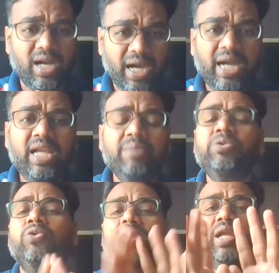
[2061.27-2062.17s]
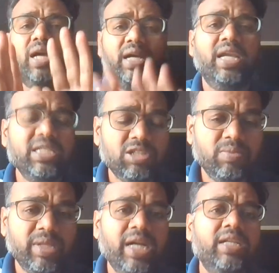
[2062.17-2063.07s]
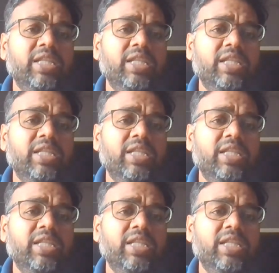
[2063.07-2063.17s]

I am totally against of that.